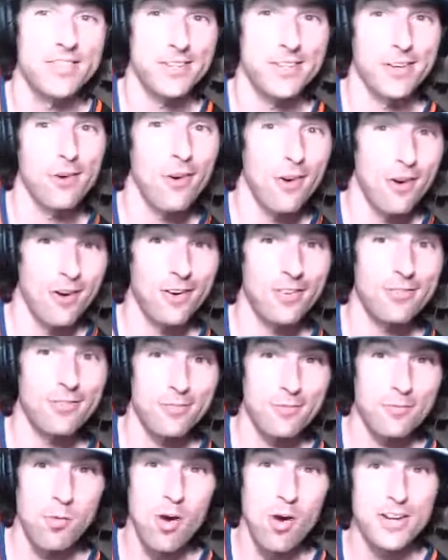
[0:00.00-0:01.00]
So our
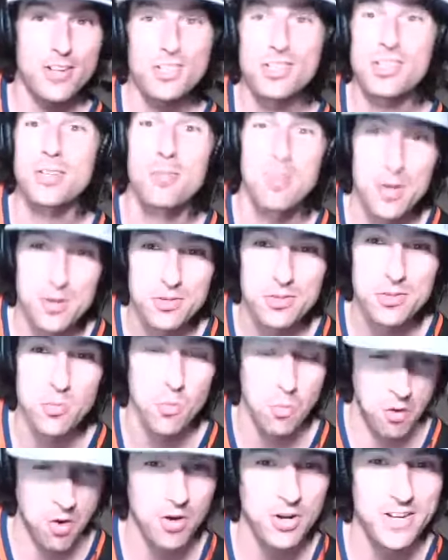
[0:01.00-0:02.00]
YSG most
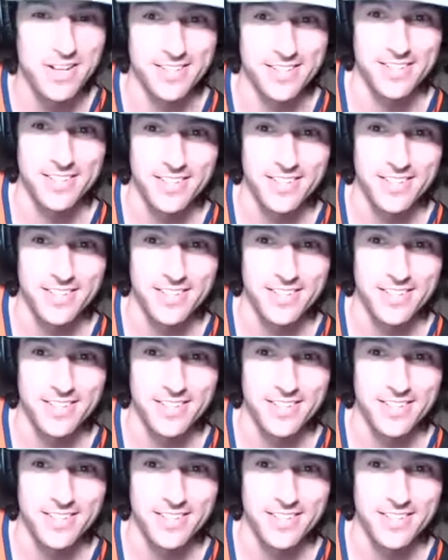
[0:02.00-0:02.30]
wanted